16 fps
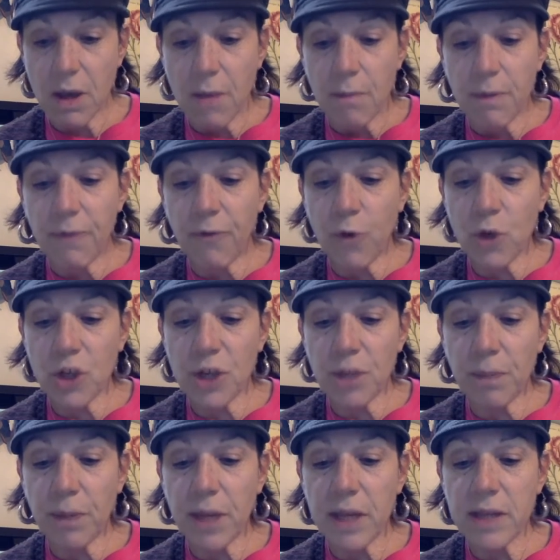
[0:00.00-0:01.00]
Before she
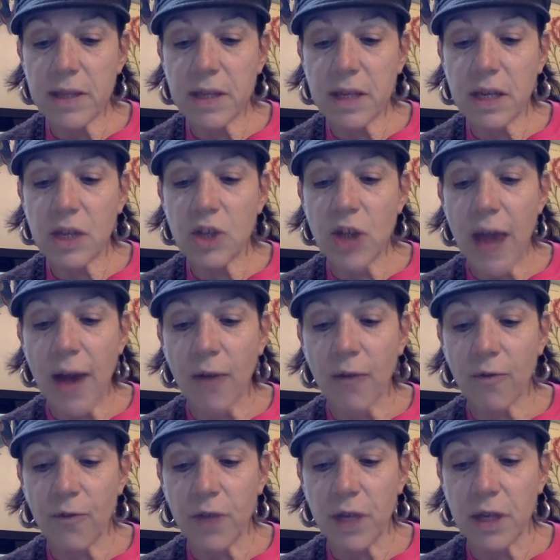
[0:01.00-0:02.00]
placed each
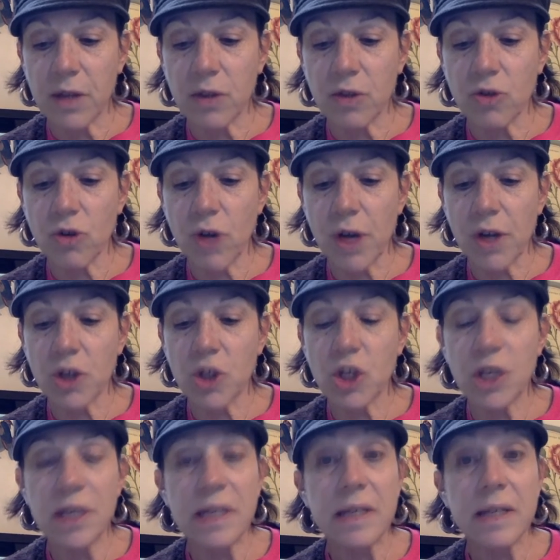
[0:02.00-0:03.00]
outfit in the trunk,
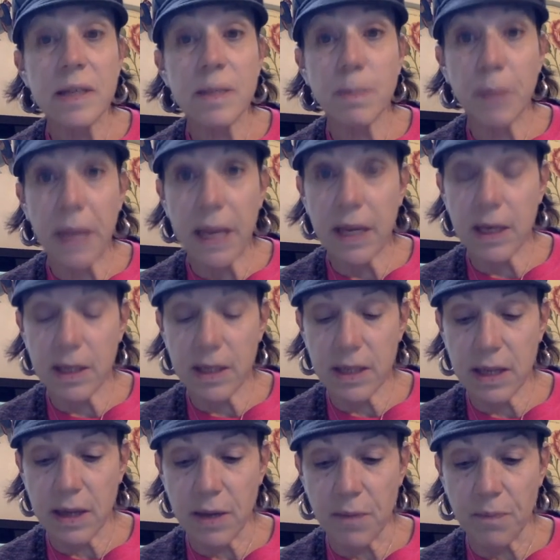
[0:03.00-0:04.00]
she displayed it to
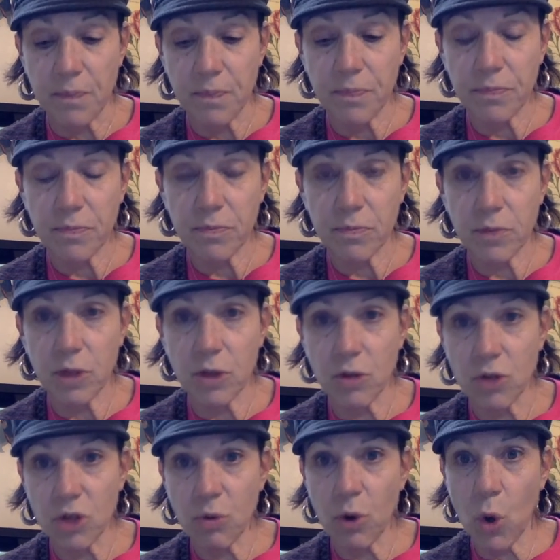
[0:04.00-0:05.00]
him.
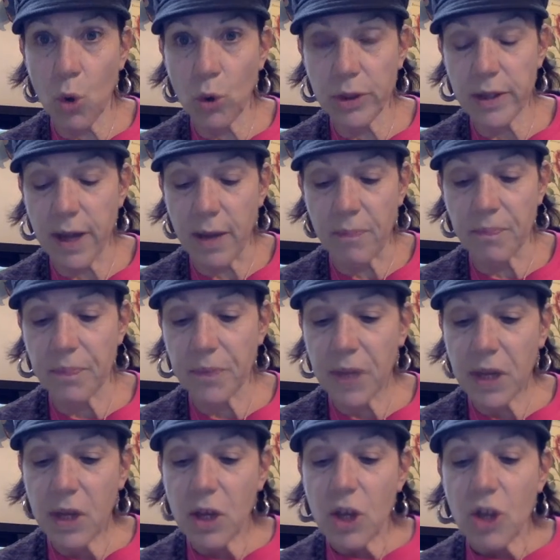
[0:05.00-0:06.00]
She would hold it up.
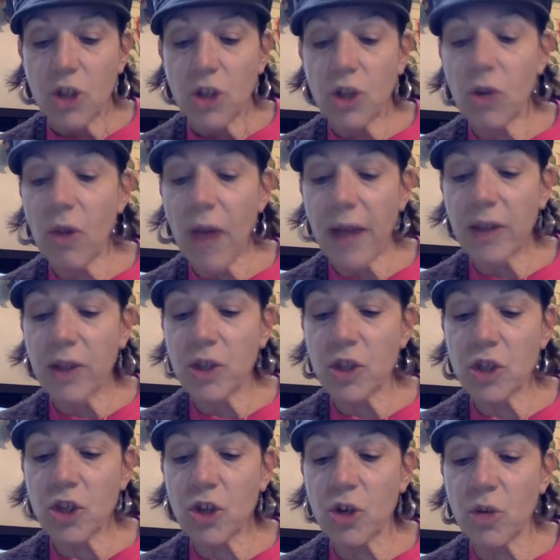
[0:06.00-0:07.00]
Do you like this
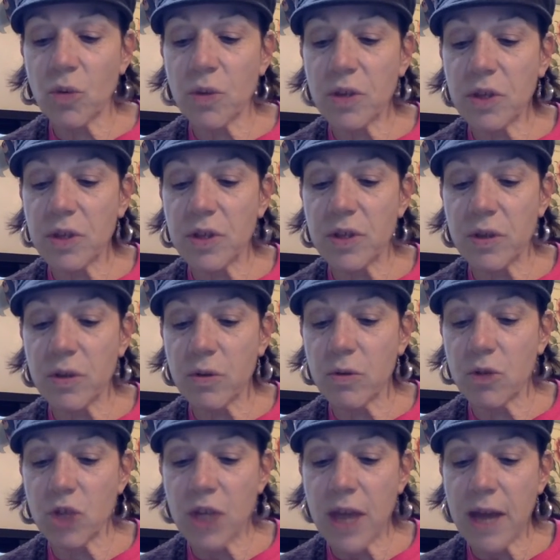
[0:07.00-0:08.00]
shirt with this suit?
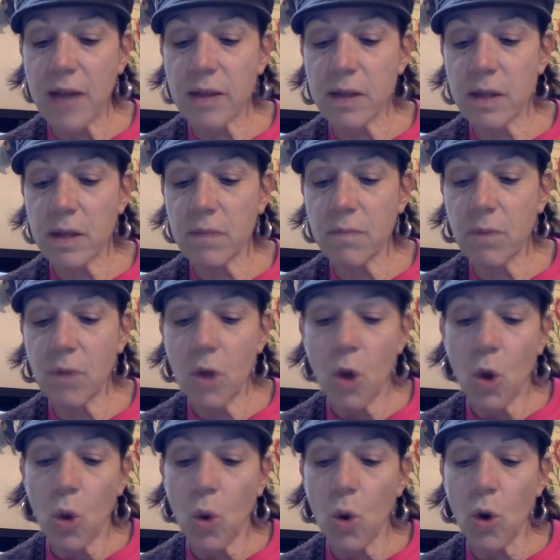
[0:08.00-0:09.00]
She asked him.
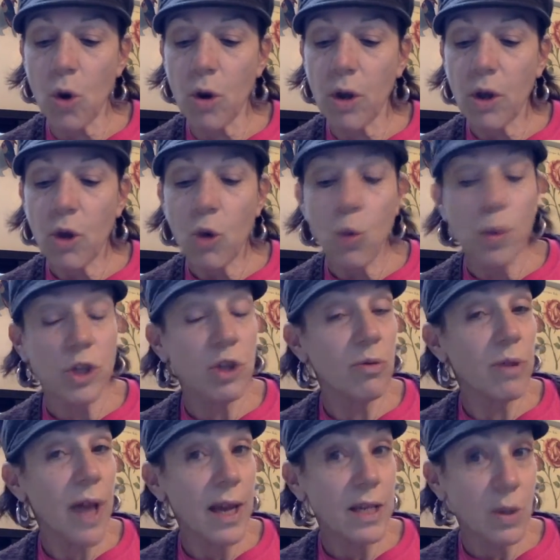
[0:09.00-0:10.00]
Or, would you
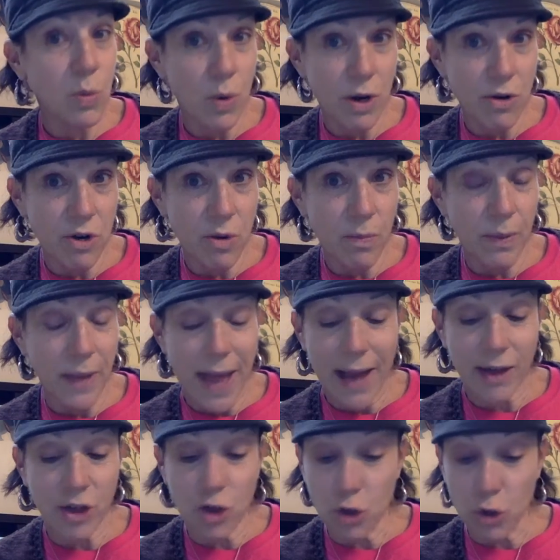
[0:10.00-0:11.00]
like to wear your black
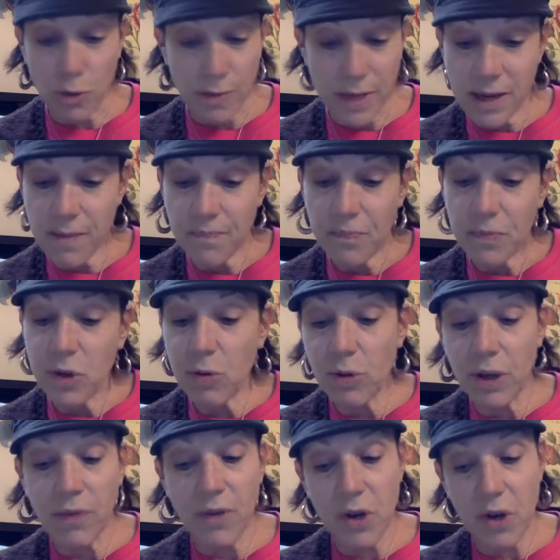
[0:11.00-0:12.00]
derby? You
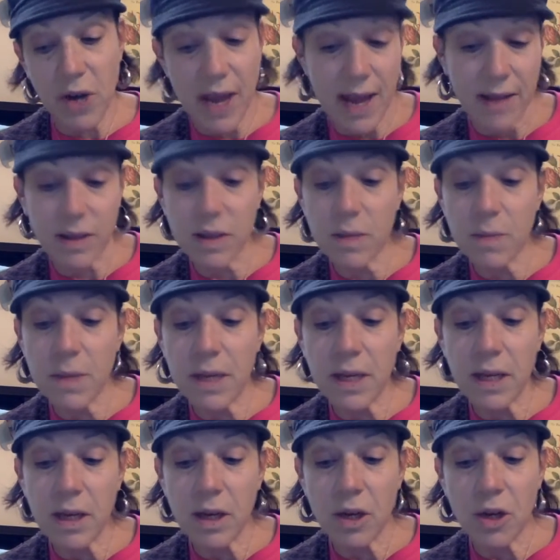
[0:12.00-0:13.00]
look very handsome in
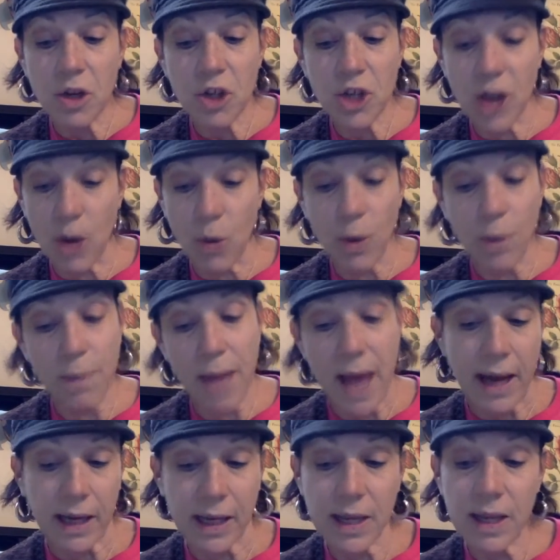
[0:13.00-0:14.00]
it. Shall we
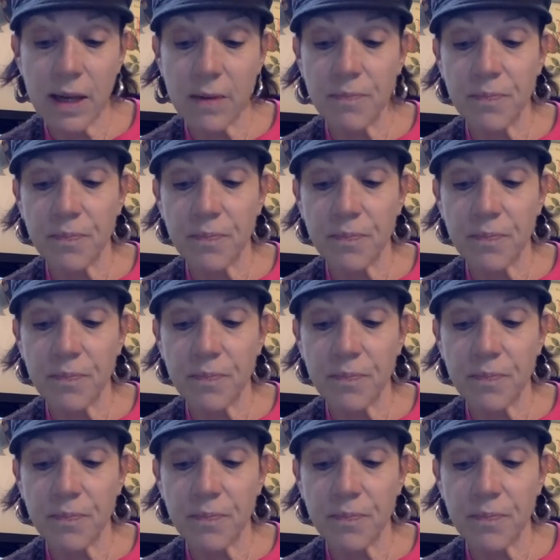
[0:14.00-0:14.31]
pack it?